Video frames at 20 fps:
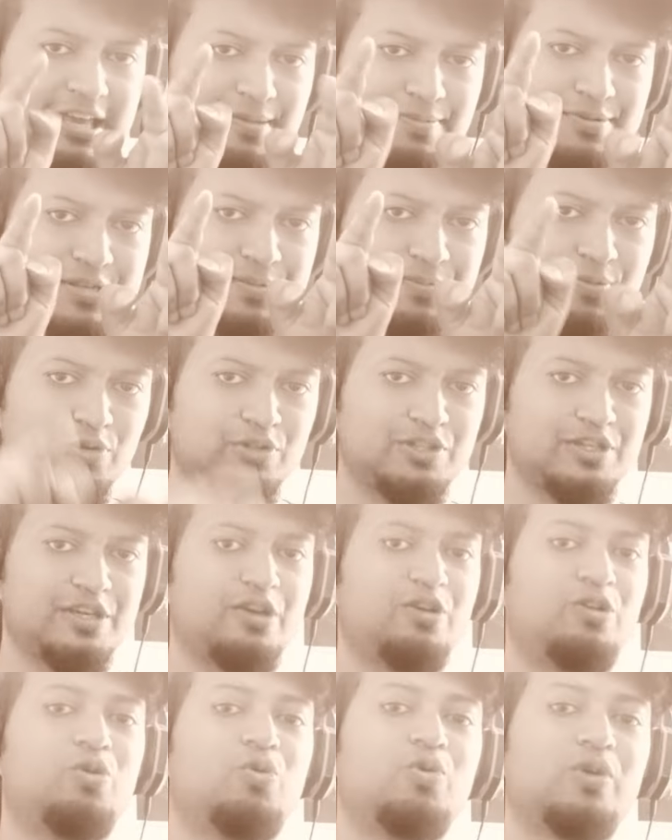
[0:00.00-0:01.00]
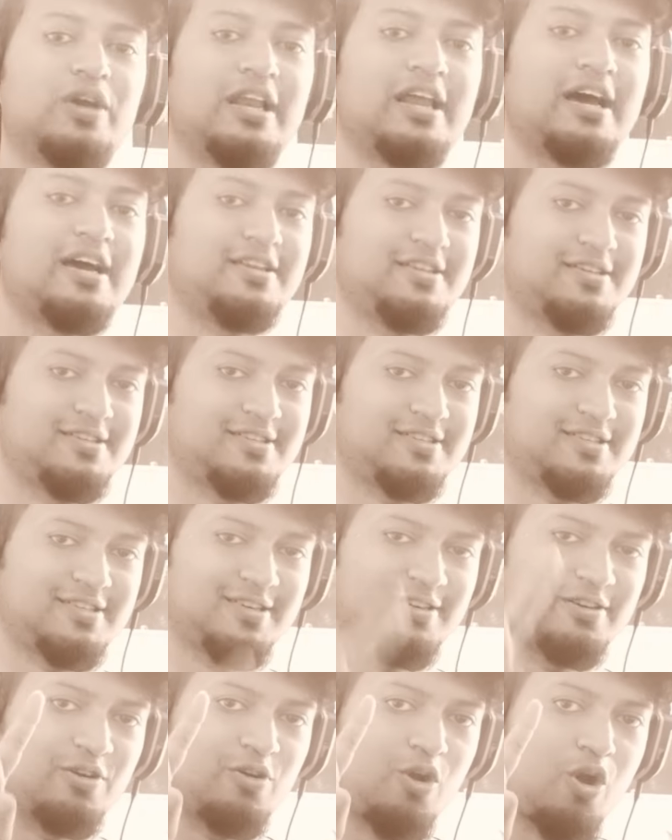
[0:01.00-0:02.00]
keep supporting your local artist.
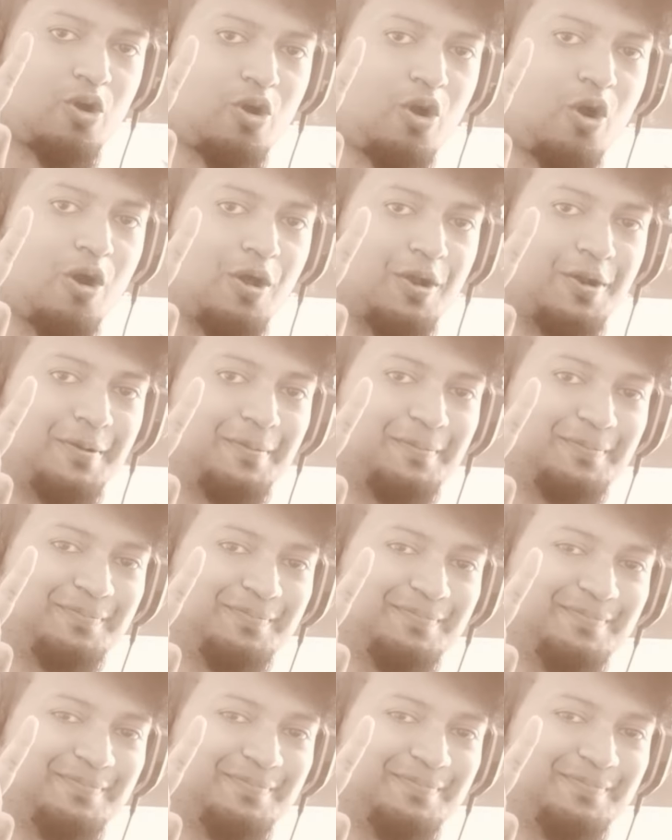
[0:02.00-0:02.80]
Rock on.